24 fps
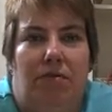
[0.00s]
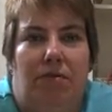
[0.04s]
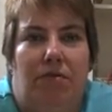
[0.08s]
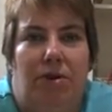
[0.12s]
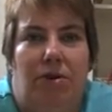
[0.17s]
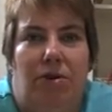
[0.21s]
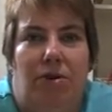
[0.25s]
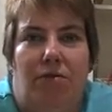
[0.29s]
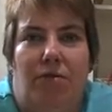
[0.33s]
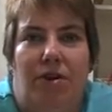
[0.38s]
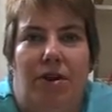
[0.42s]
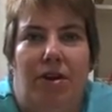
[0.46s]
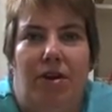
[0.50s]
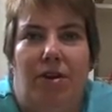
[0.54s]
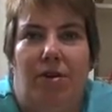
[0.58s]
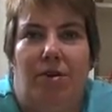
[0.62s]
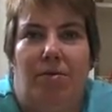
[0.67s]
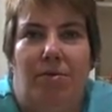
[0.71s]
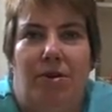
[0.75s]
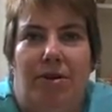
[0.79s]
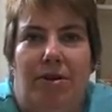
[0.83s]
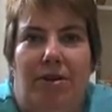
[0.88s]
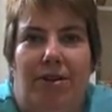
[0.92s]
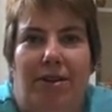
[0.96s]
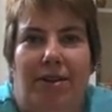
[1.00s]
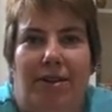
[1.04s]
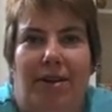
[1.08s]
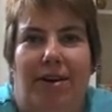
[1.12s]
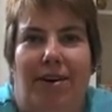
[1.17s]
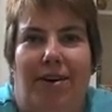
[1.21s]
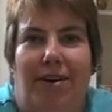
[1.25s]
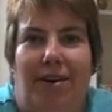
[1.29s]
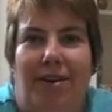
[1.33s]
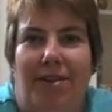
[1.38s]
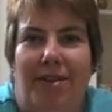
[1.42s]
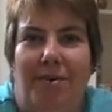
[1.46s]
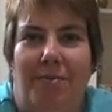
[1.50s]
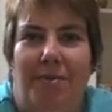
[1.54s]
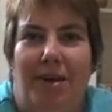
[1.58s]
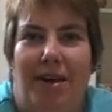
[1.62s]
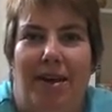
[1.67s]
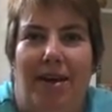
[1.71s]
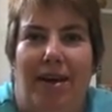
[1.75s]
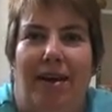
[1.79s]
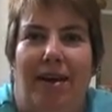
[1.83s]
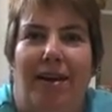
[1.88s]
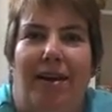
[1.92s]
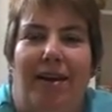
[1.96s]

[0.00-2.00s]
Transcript: Can't really comment on the bigger.